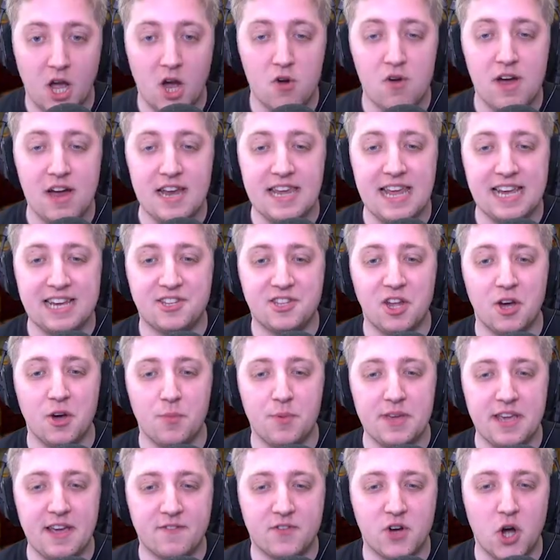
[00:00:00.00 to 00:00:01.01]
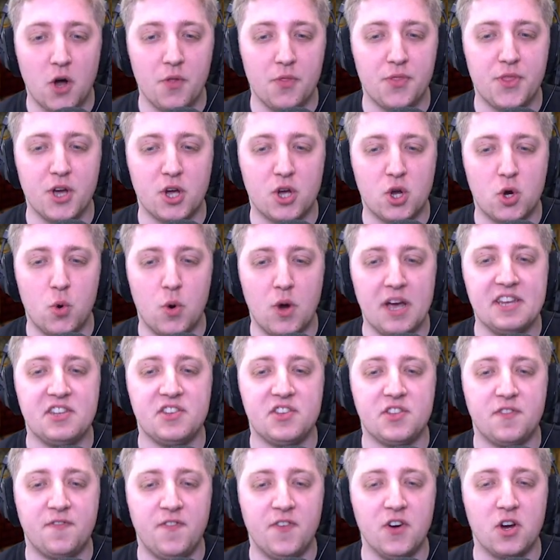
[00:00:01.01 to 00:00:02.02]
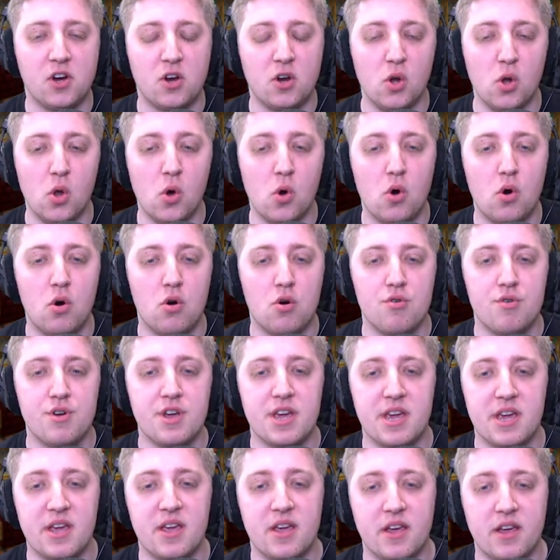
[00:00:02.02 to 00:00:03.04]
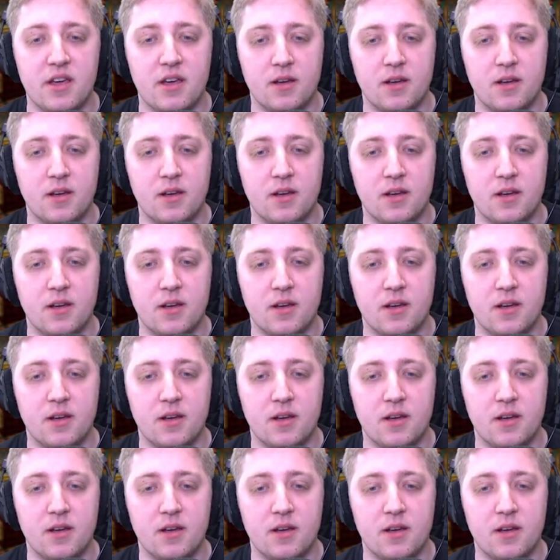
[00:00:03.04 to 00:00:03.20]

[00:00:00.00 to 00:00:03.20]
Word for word: All right, next up, we have got the Quest for Glory.